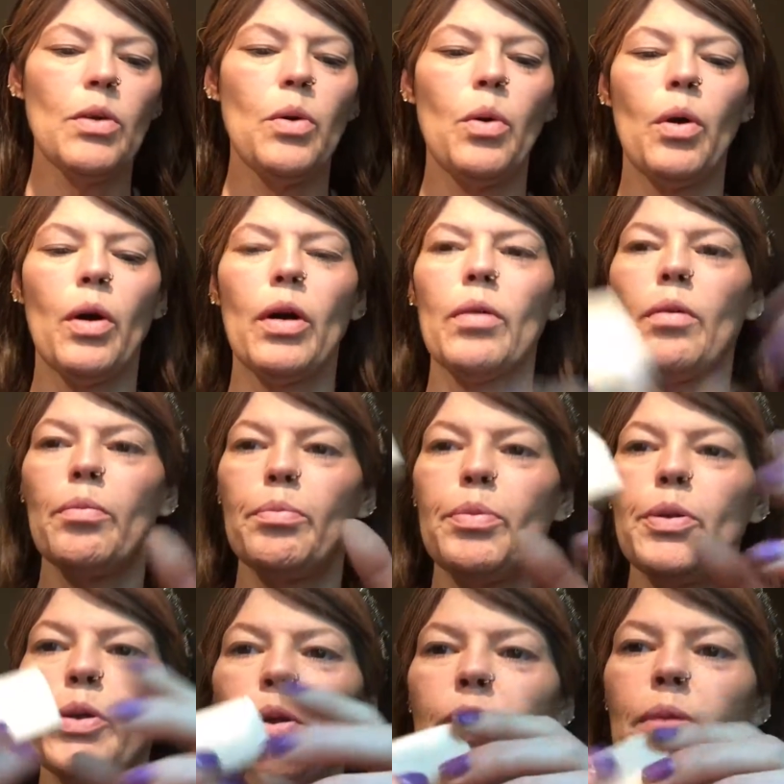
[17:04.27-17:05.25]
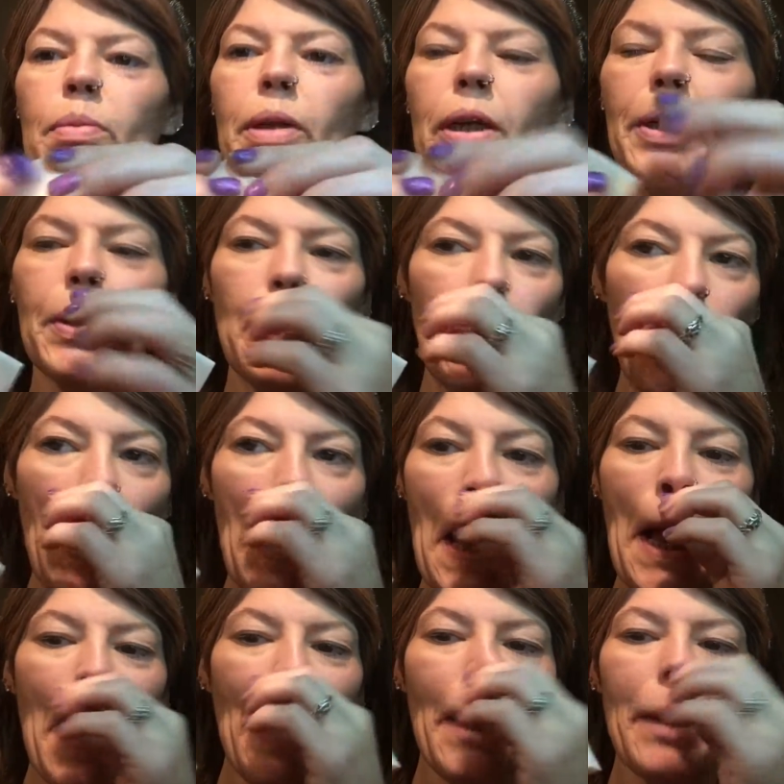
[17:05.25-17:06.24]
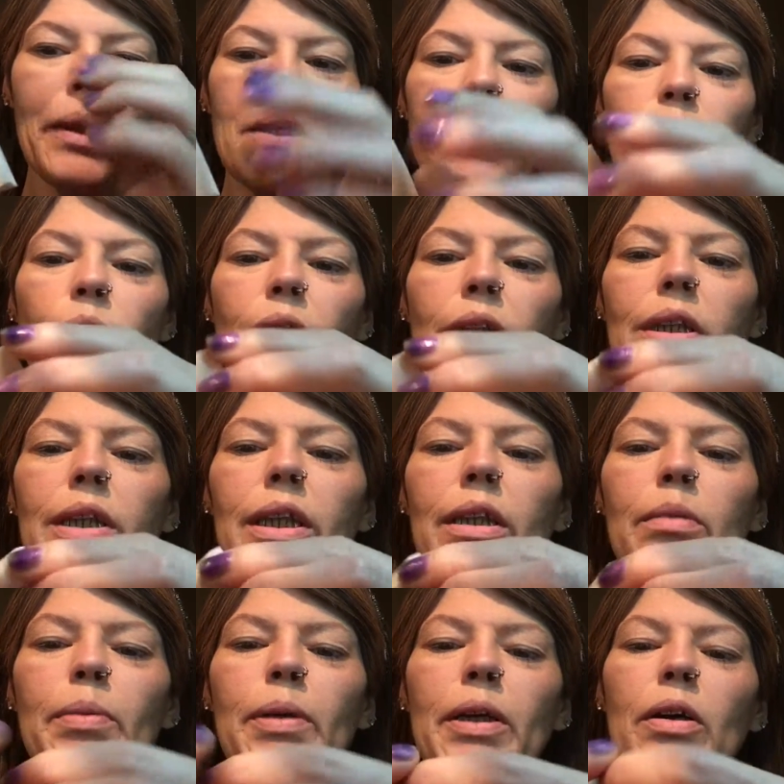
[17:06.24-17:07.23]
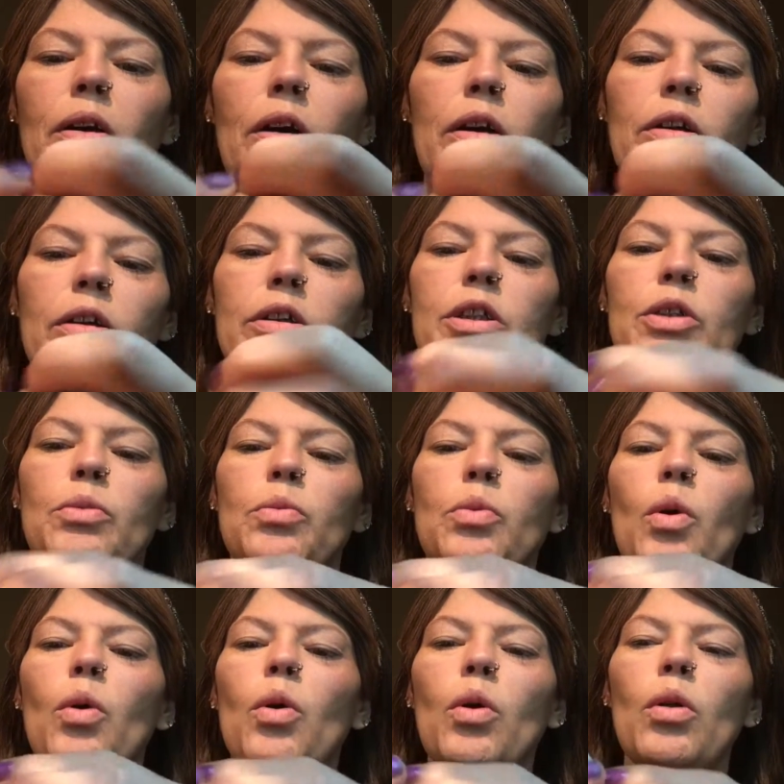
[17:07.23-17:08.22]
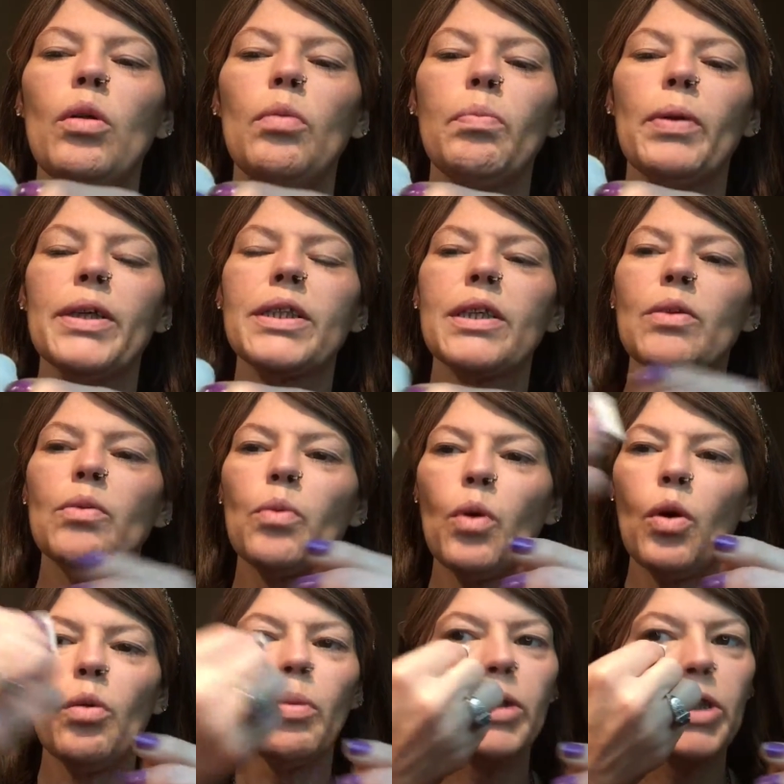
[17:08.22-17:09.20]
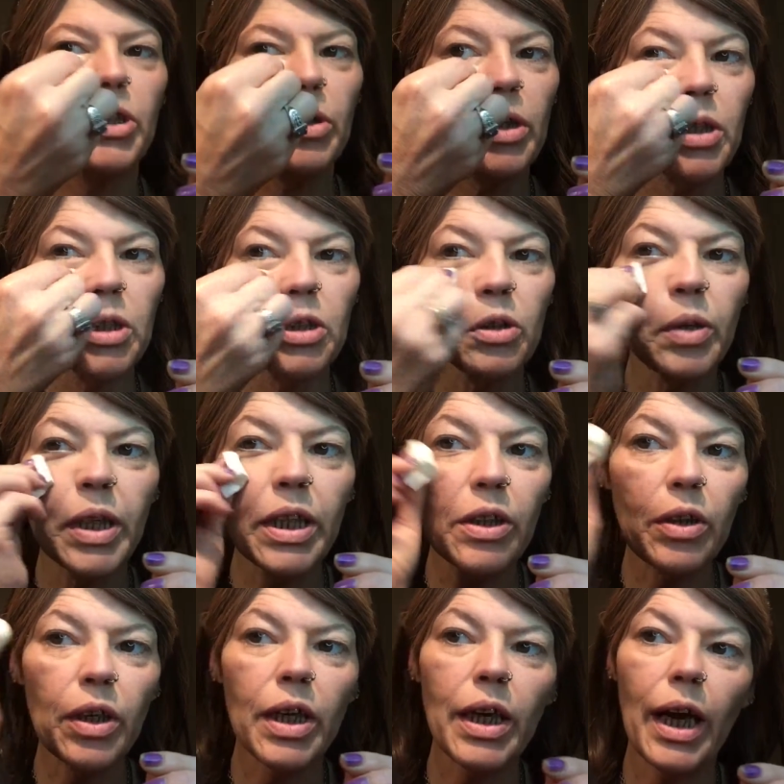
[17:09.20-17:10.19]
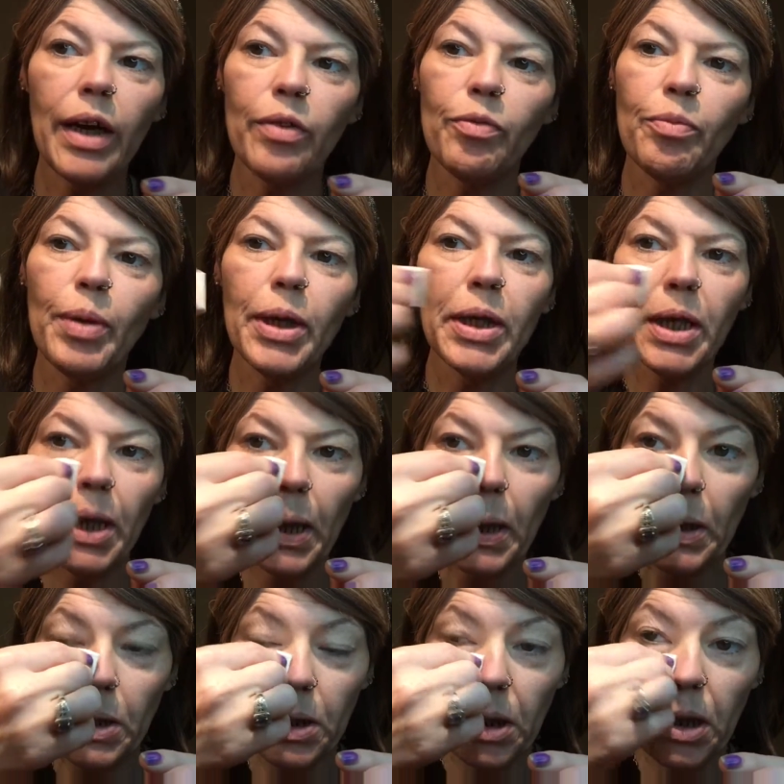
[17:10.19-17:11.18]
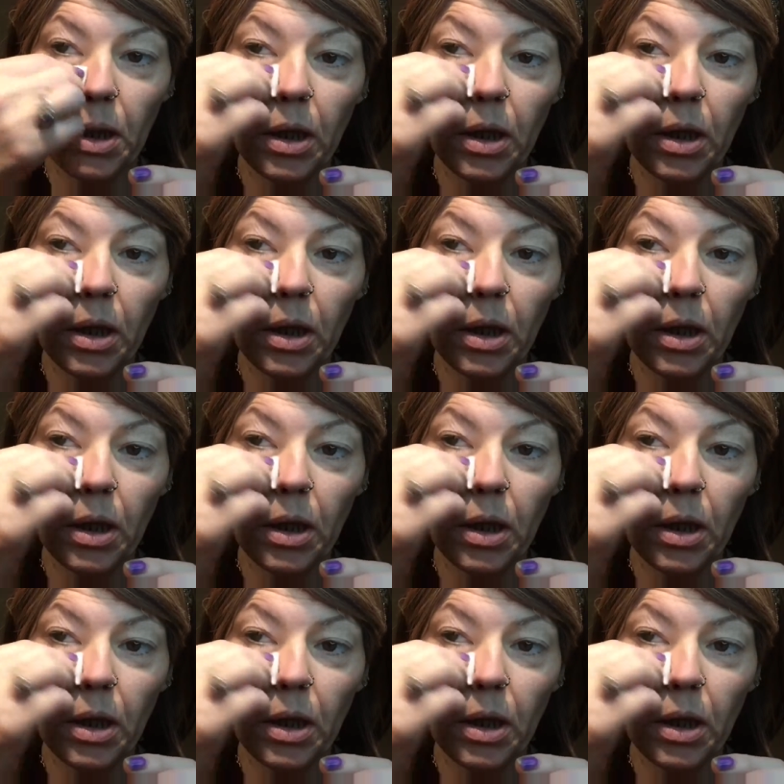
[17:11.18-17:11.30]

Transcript: or beauty blender. These are a little bit harder to roll, press and roll, but you can do it. You can kind of bend it and,